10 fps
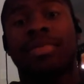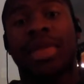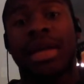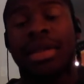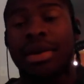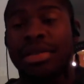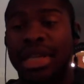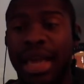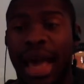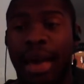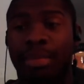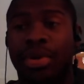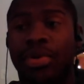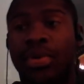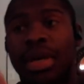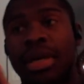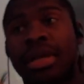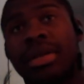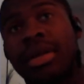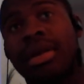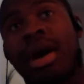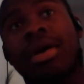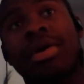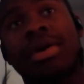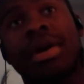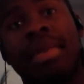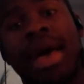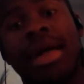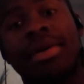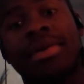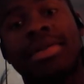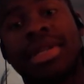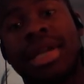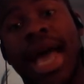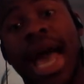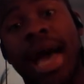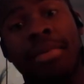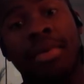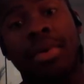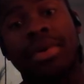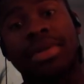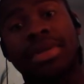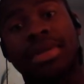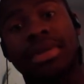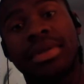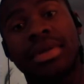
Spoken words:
that there's a gap between the Yonko commanders and the admirals,